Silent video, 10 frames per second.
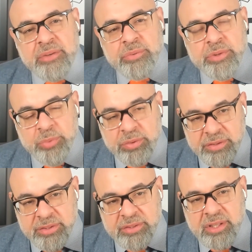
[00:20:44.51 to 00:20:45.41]

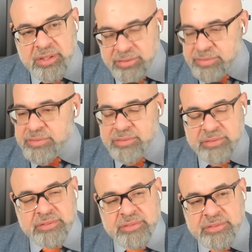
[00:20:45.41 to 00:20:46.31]
removal of
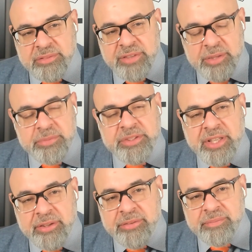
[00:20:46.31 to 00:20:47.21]
vitamin
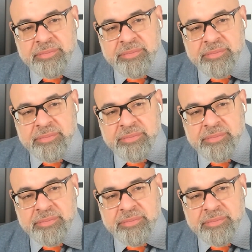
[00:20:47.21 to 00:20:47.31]
D.